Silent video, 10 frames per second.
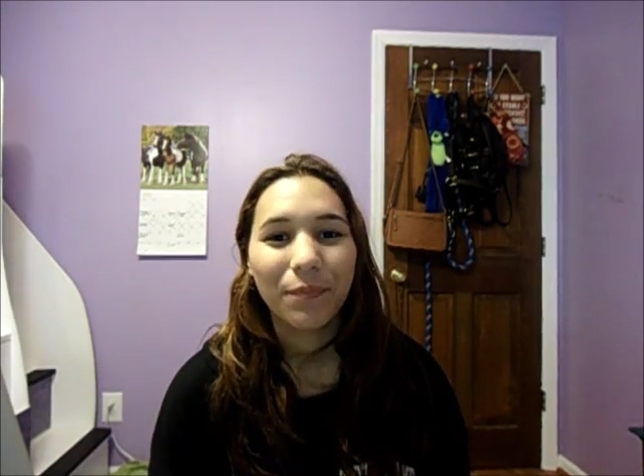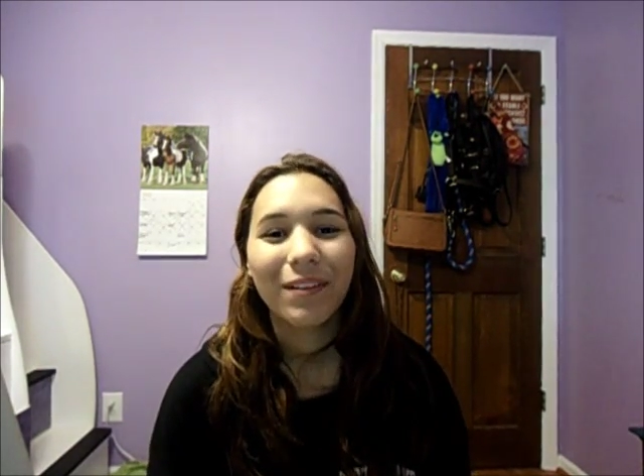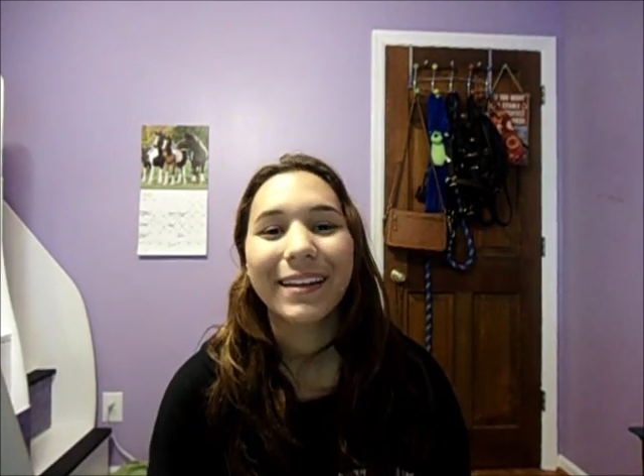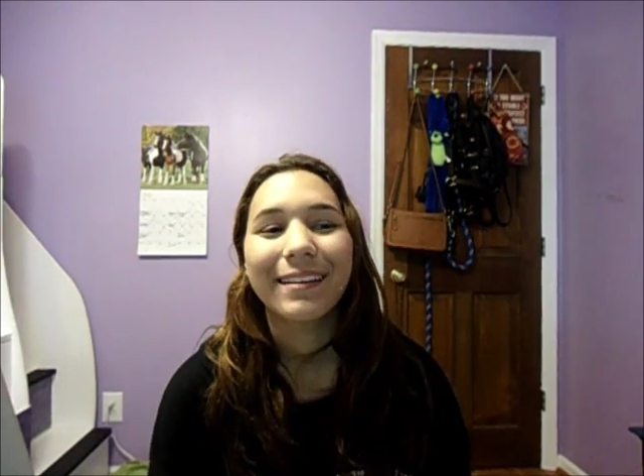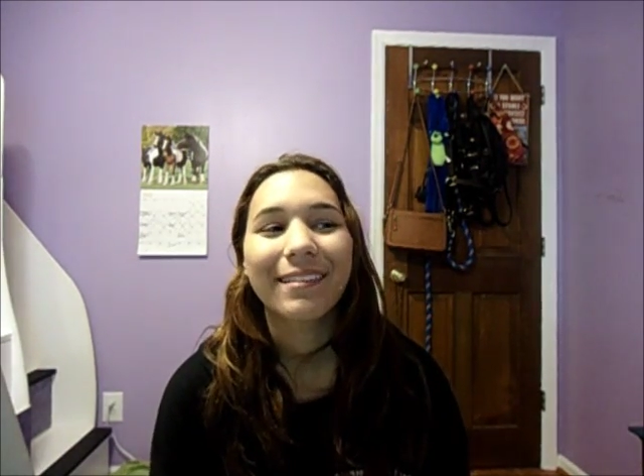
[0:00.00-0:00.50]

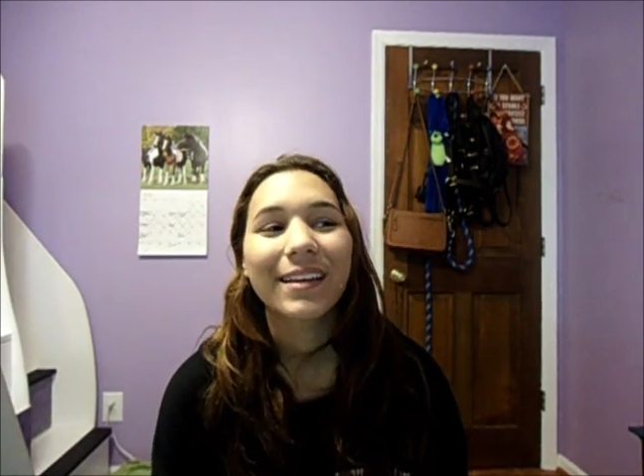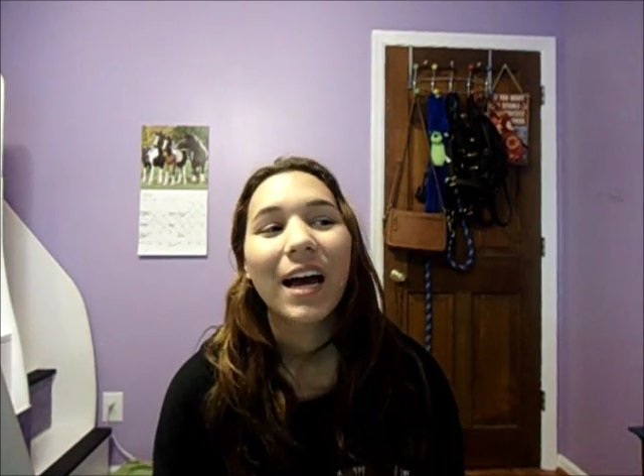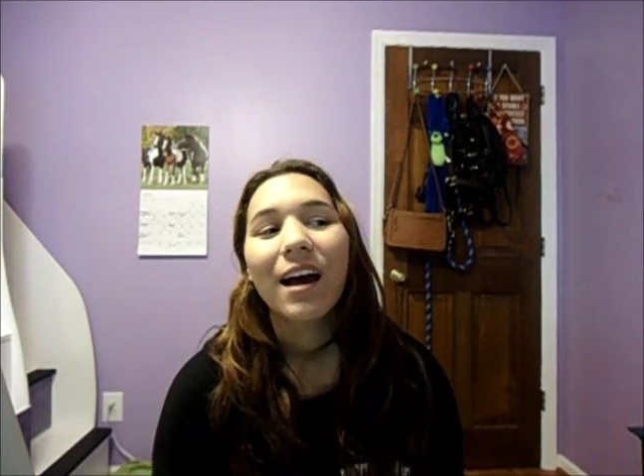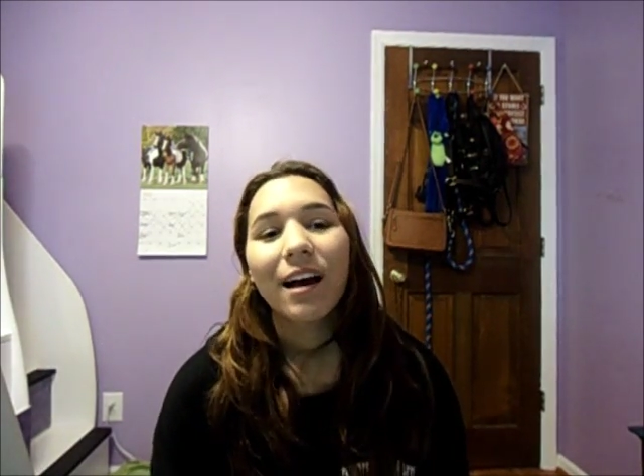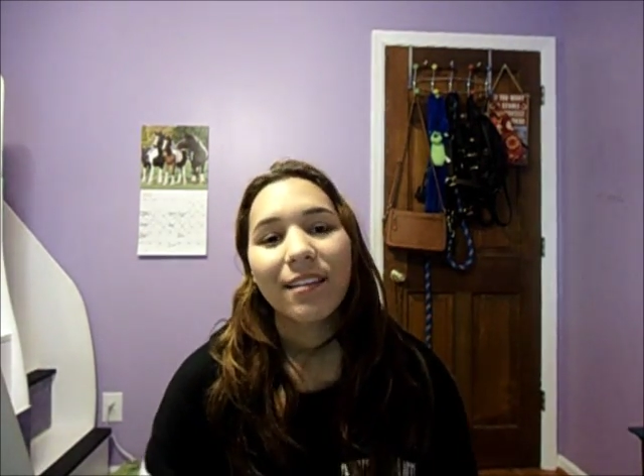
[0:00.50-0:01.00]
Please
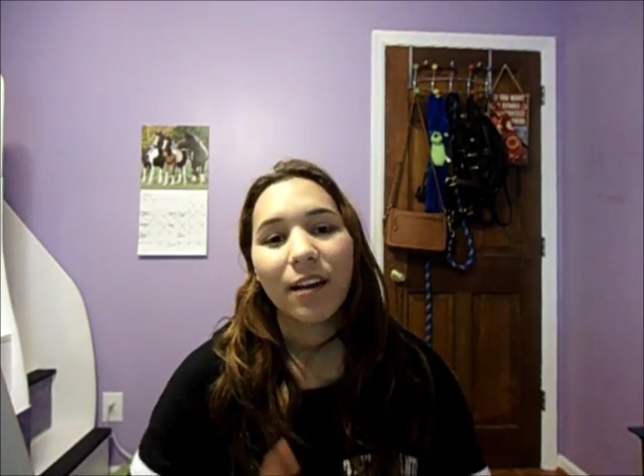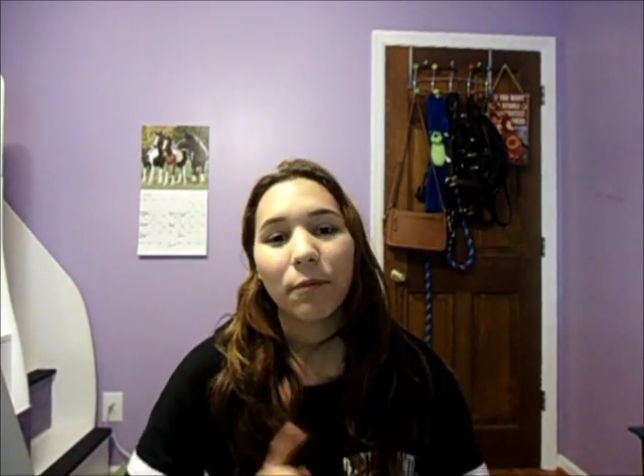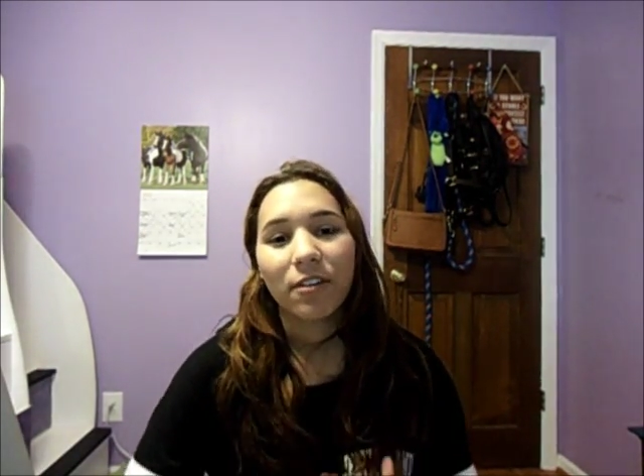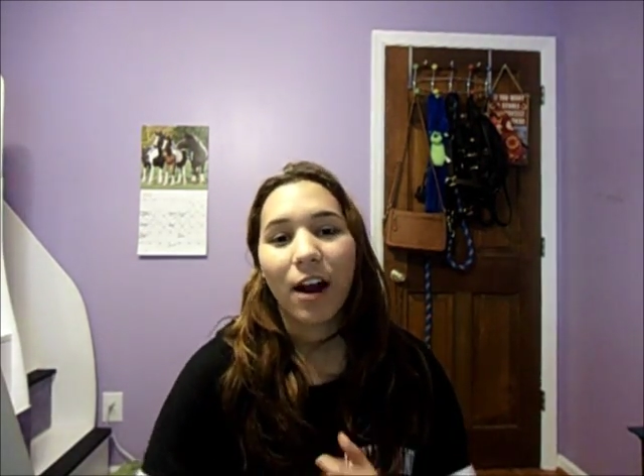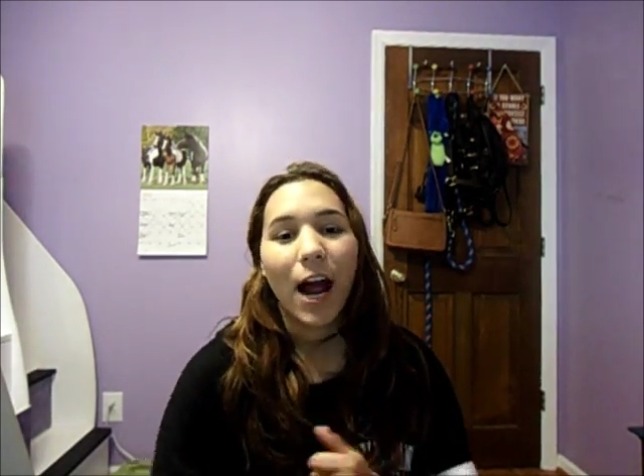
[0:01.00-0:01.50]

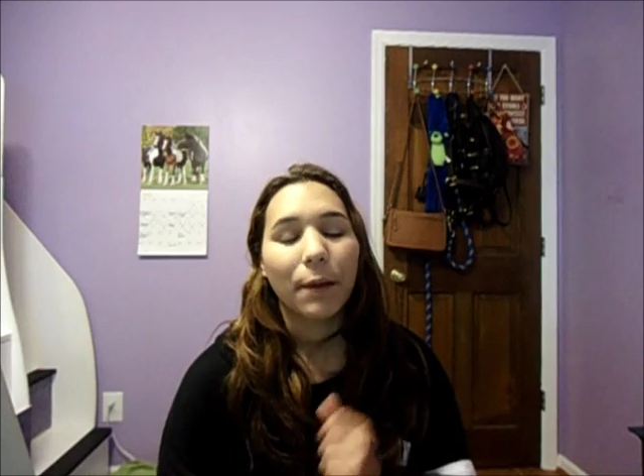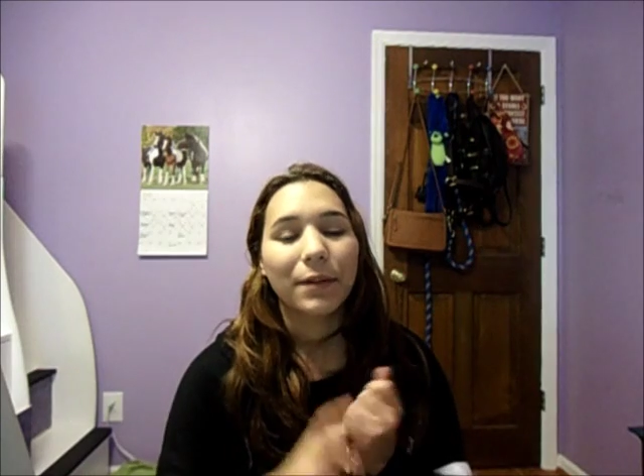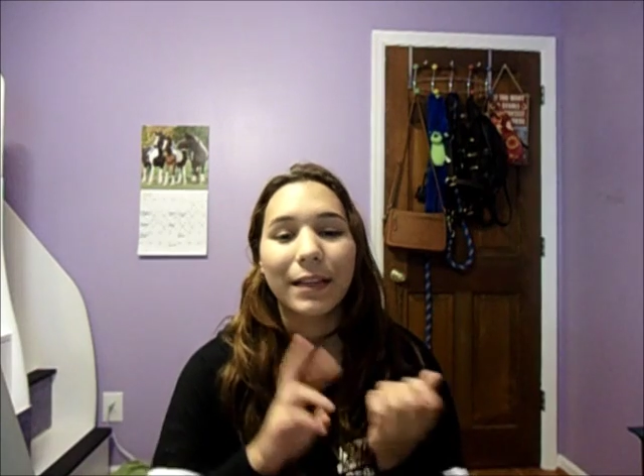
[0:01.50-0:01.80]
subscribe,